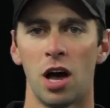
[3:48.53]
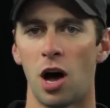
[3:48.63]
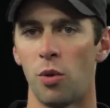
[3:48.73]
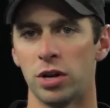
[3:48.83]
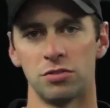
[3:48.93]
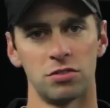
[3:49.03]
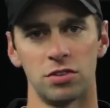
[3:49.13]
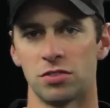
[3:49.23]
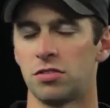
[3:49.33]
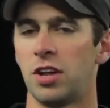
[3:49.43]
always
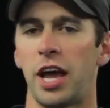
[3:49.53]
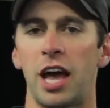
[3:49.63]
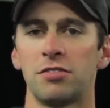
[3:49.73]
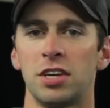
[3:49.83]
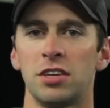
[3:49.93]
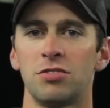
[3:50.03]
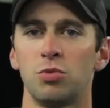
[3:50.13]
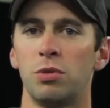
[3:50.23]
just ask us.